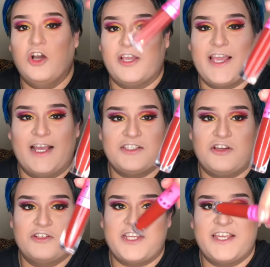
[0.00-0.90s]
Okay guys,
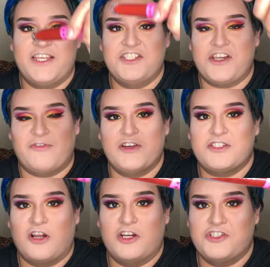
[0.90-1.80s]
so I'm taking Jeffree
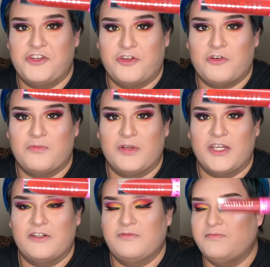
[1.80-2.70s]
Star's Unicorn Blood.